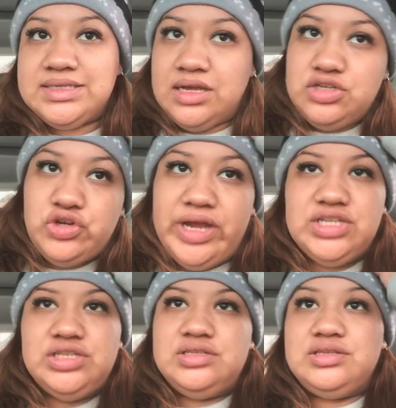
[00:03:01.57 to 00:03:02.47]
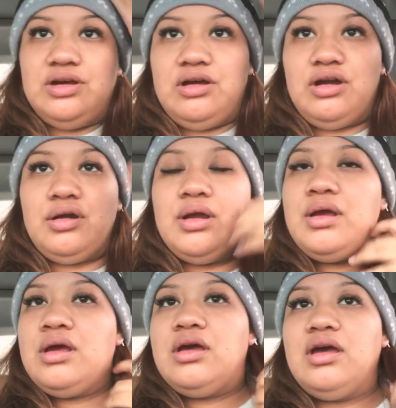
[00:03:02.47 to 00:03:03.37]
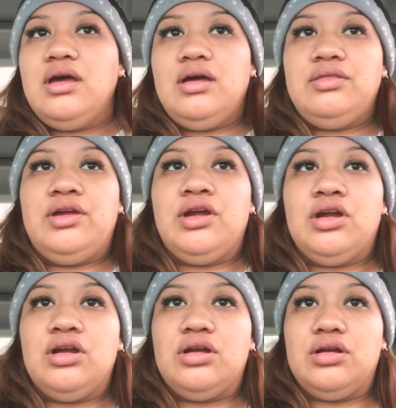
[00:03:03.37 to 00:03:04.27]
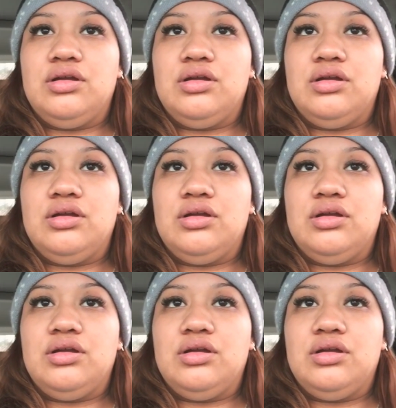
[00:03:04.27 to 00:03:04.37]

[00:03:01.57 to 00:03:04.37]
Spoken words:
contractions they're